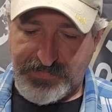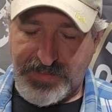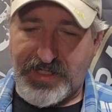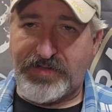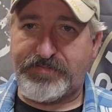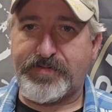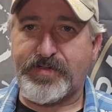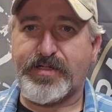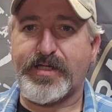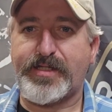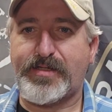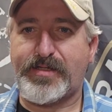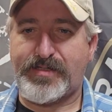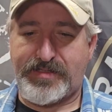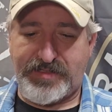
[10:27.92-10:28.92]
If
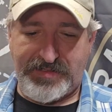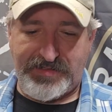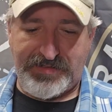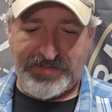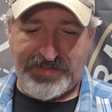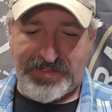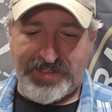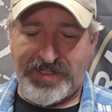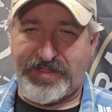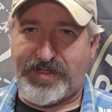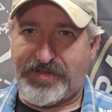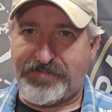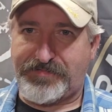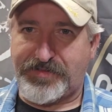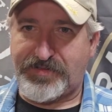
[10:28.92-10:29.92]

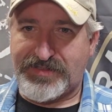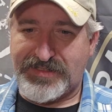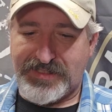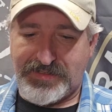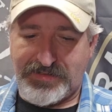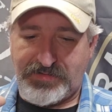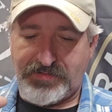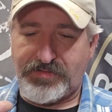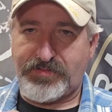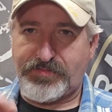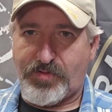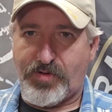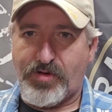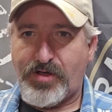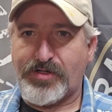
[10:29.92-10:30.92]
you think
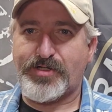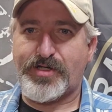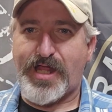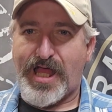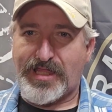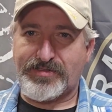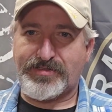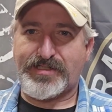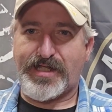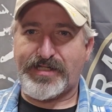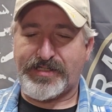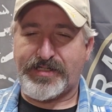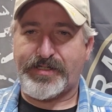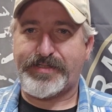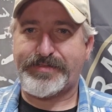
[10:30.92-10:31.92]
$400 on a
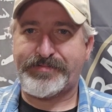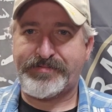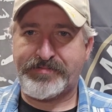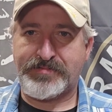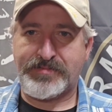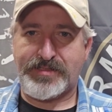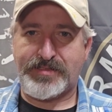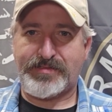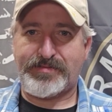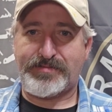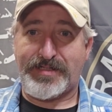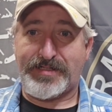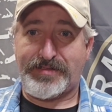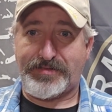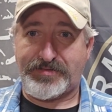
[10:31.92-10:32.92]
gun
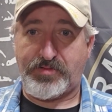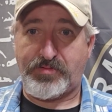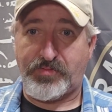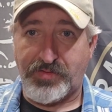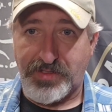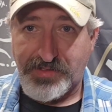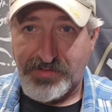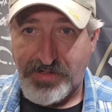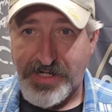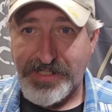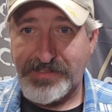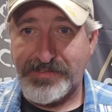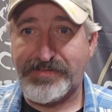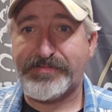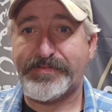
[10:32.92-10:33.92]
that doesn't work right
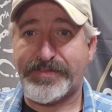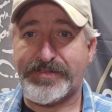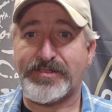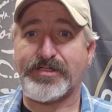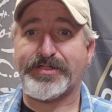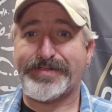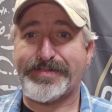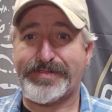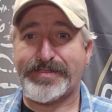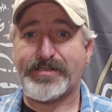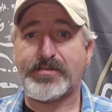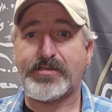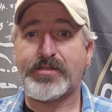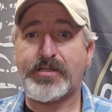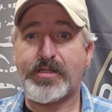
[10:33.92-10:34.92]
is a good
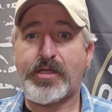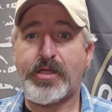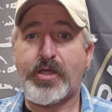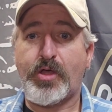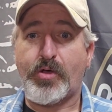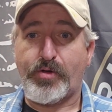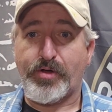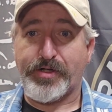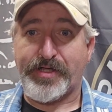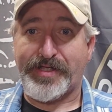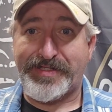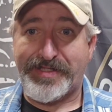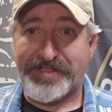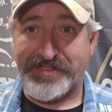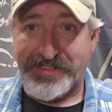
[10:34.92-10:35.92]
deal, or a
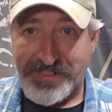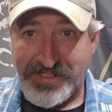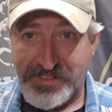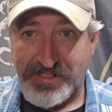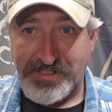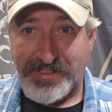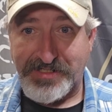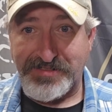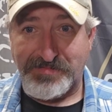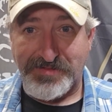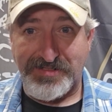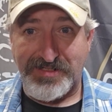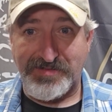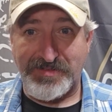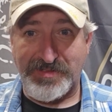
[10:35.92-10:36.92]
gun that you can get good customer
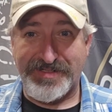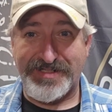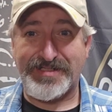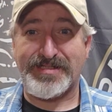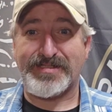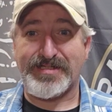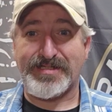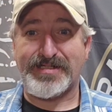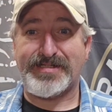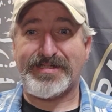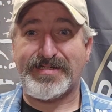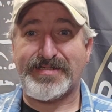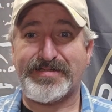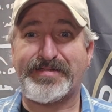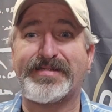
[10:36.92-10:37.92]
service with is a good
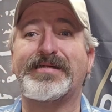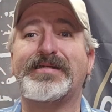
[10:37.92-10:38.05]
deal,